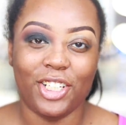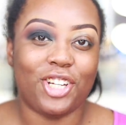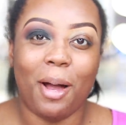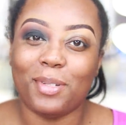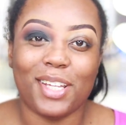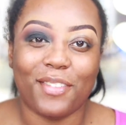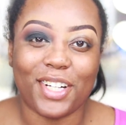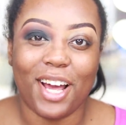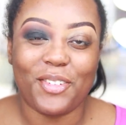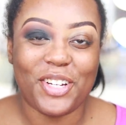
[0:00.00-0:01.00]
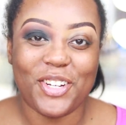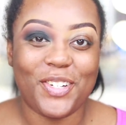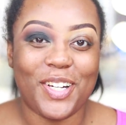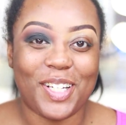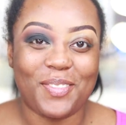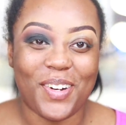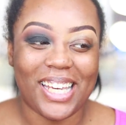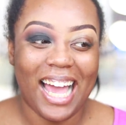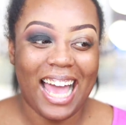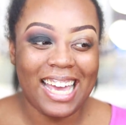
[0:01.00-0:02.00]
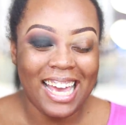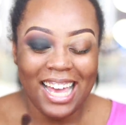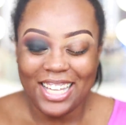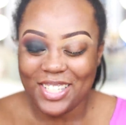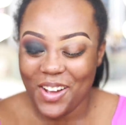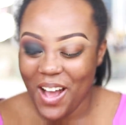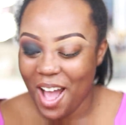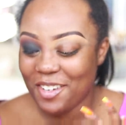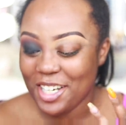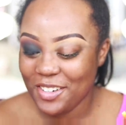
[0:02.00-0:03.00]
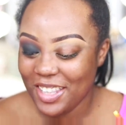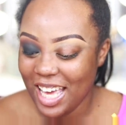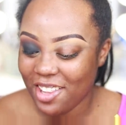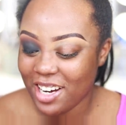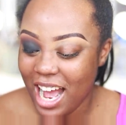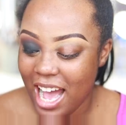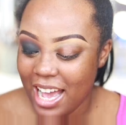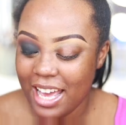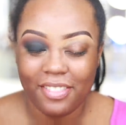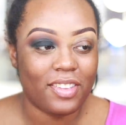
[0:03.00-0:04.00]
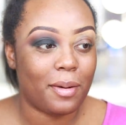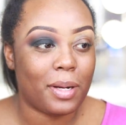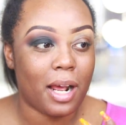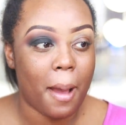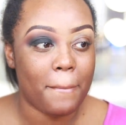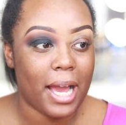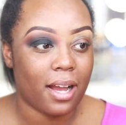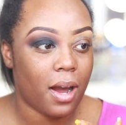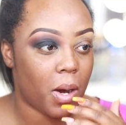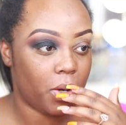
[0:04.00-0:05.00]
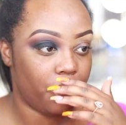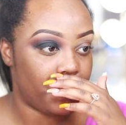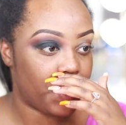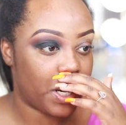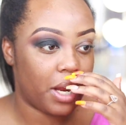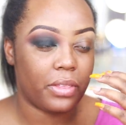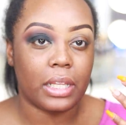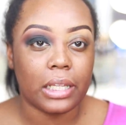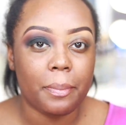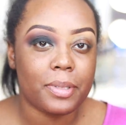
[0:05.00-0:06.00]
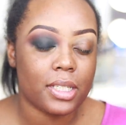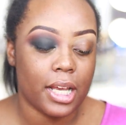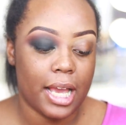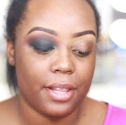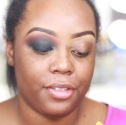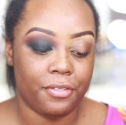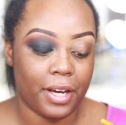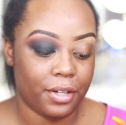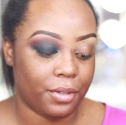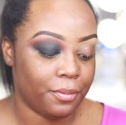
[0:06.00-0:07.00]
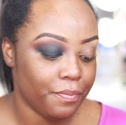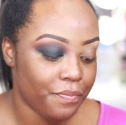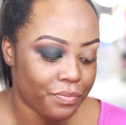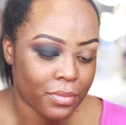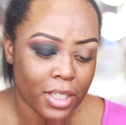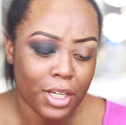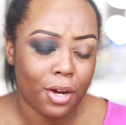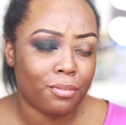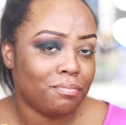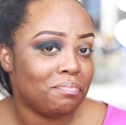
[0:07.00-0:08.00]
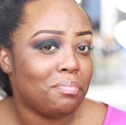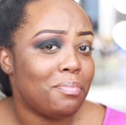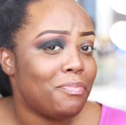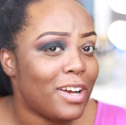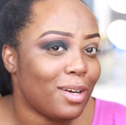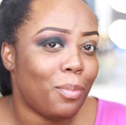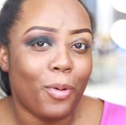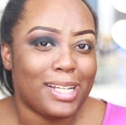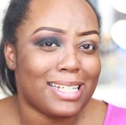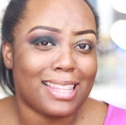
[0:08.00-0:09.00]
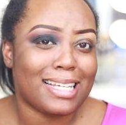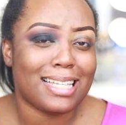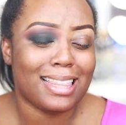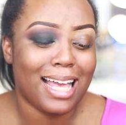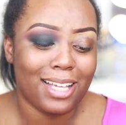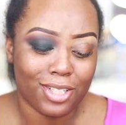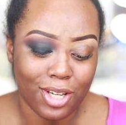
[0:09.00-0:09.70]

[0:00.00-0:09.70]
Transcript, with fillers: Your job is never done when you're doing a smoky eye. So I'm going to do the other eye and then I'm going to come back on for the lips and the final, you know, final points and things like that.